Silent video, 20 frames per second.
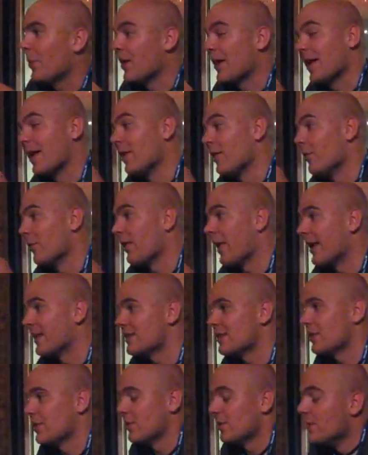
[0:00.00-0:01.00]
We didn't know that,
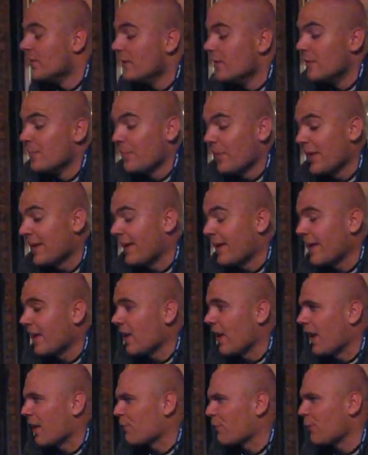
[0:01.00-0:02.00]
so. And they
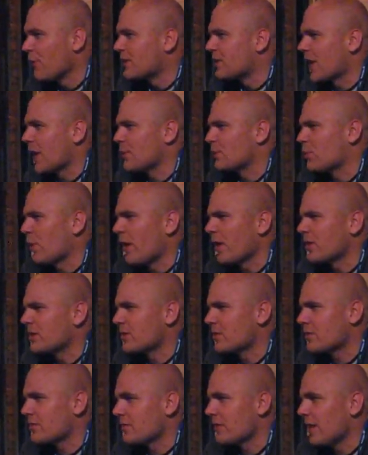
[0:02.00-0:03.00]
did like 3 times with
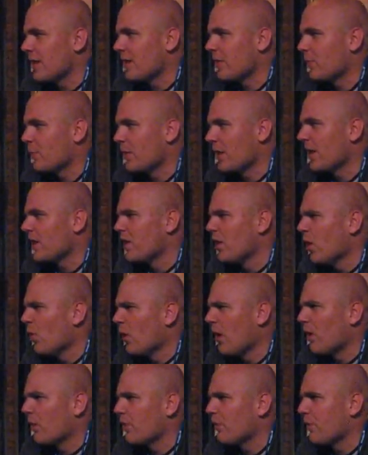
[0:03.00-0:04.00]
us. Yeah, we didn't
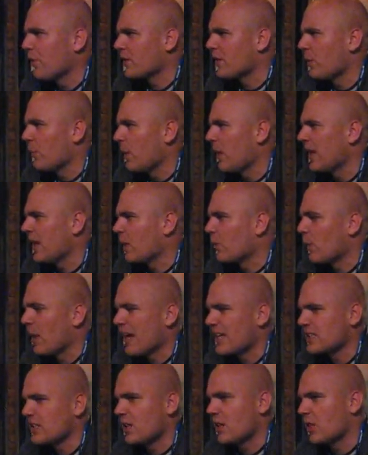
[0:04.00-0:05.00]
know how the fuck they played it. We
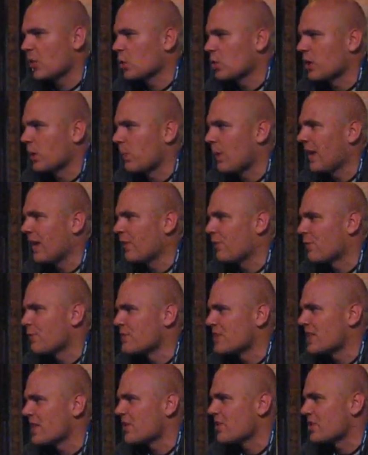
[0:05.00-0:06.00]
actually thought they played it
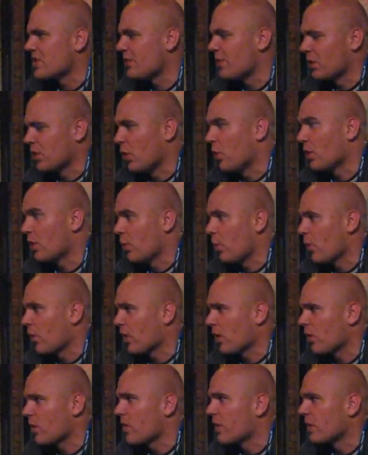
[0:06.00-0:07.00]
from stairs, even though they
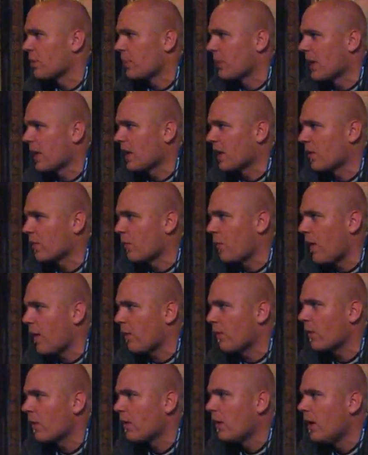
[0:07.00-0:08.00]
were long at the beginning of the
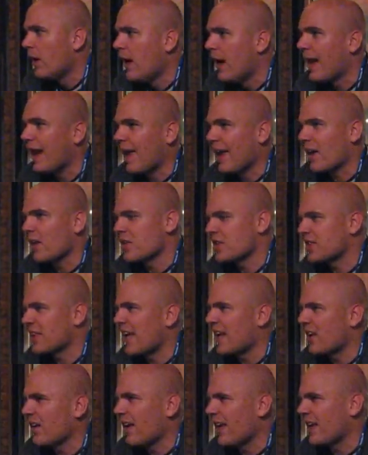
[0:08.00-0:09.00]
round. And like our
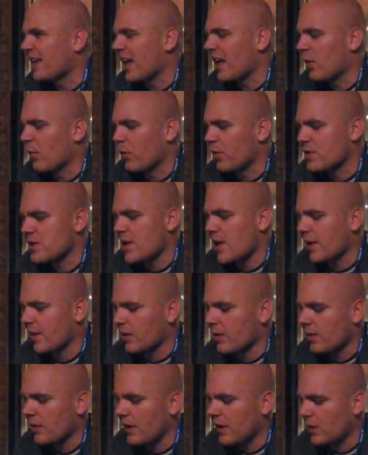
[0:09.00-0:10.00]
stand-up like kind of works
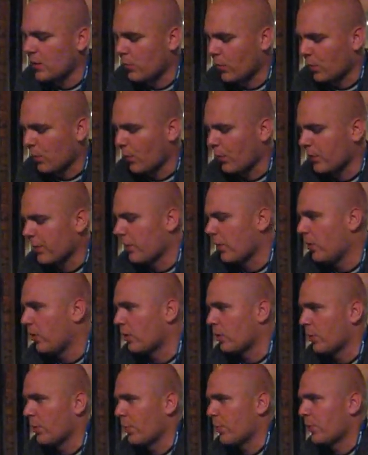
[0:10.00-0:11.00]
like either we work
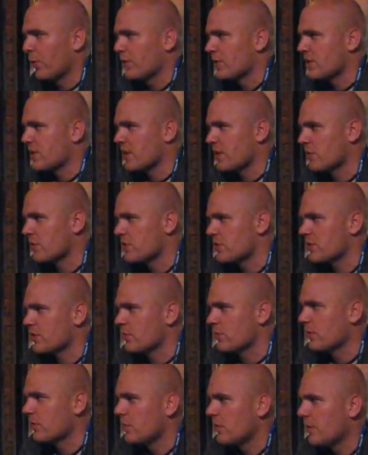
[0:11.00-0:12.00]
long or we work stairs,
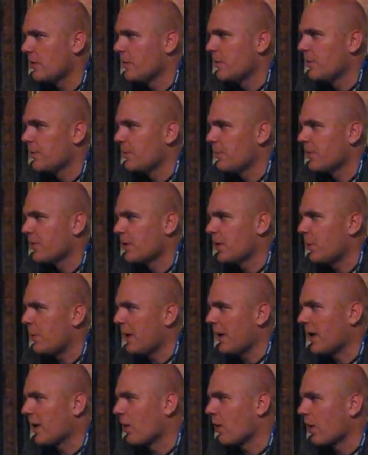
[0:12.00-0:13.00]
so
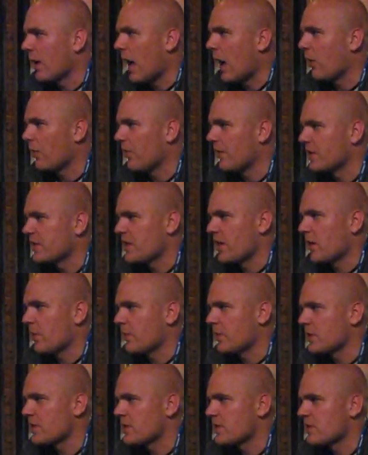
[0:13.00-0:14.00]
depending on how their
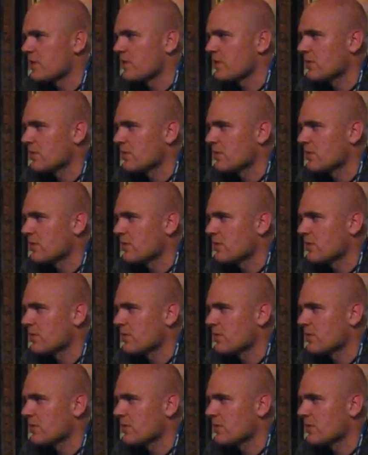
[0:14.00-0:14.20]
setup is.